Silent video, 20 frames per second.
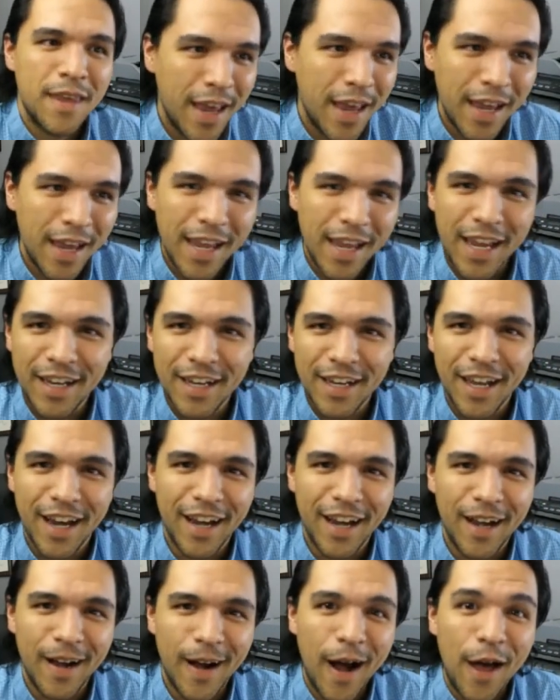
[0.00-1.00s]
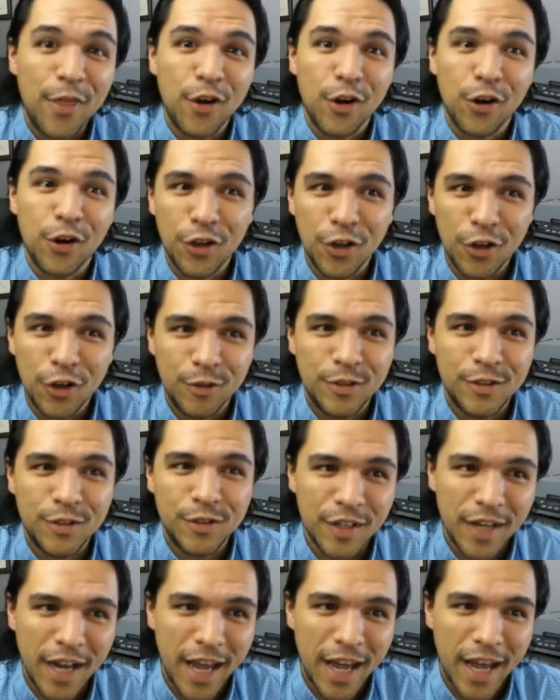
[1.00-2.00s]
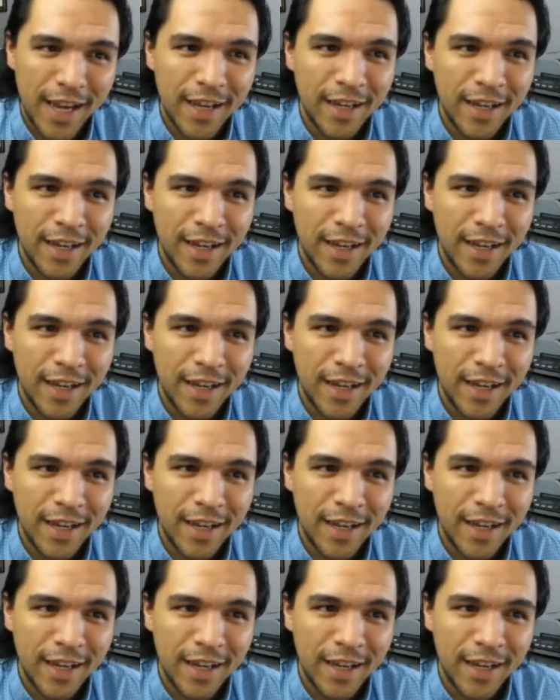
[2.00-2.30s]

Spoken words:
In other news today,